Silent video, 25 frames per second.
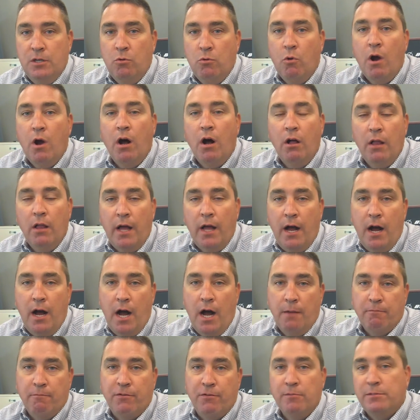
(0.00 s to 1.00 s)

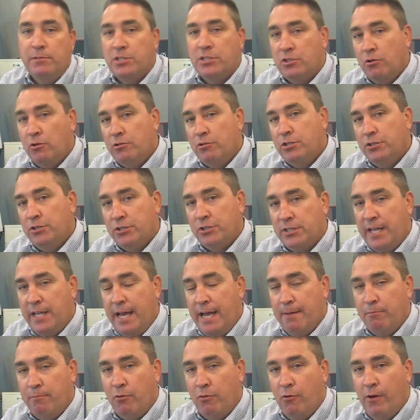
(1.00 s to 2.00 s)
Well, from a social
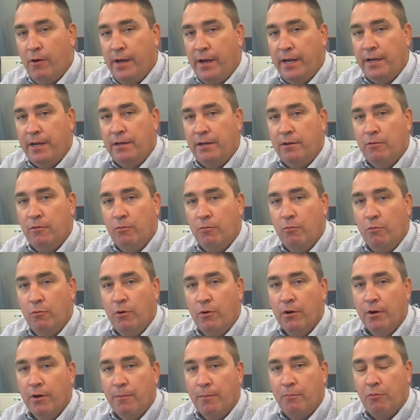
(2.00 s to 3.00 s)
standpoint,
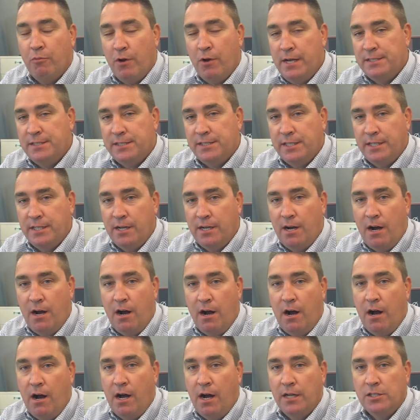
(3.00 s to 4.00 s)
we're present
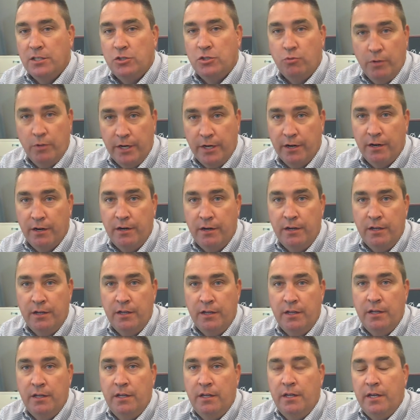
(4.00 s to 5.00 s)
on Twitter.
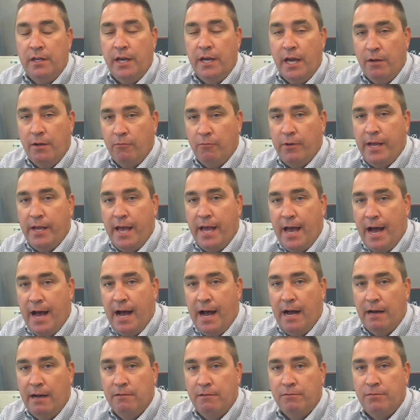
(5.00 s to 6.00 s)
And we
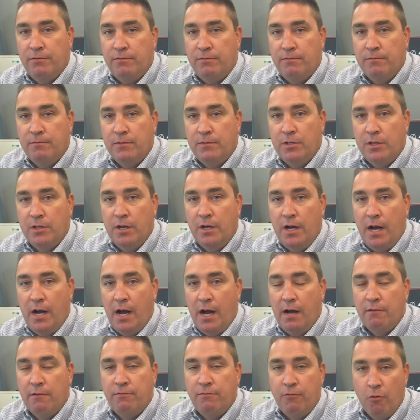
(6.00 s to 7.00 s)
have
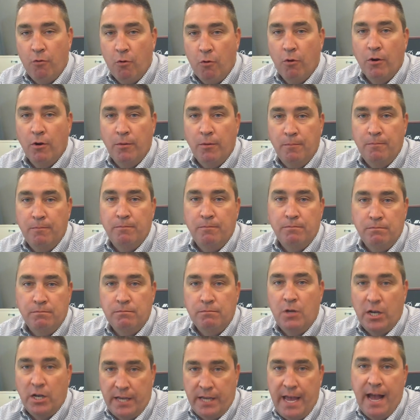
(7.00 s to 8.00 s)
4
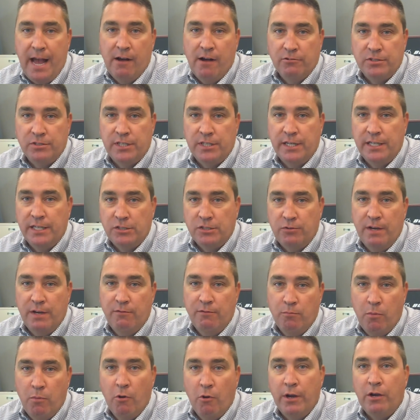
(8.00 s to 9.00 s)
accounts. I guess we have
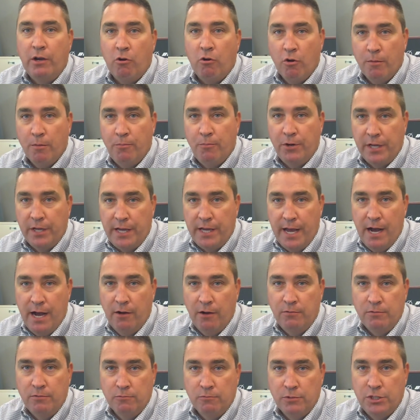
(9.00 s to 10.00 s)
a Boeing corporate
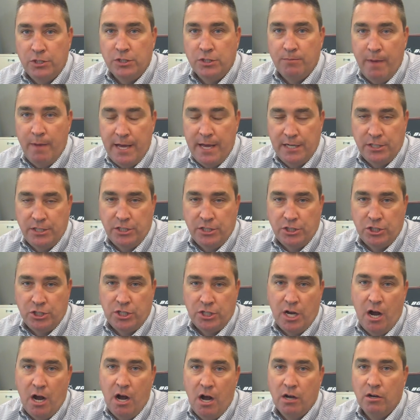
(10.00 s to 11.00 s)
account, which is managed in
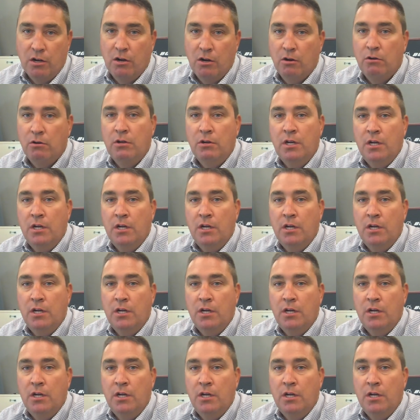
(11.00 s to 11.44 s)
Chicago.